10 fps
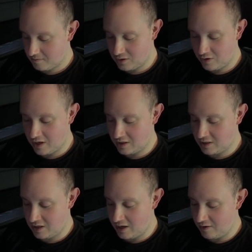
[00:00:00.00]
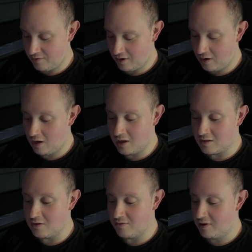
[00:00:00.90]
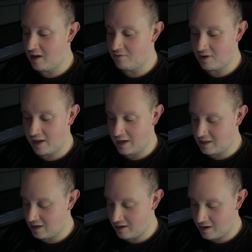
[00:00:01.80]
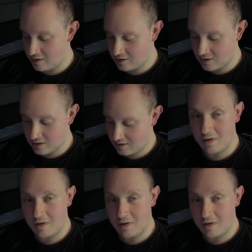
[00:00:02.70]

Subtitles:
As you can see, I have a lot of level 80 characters.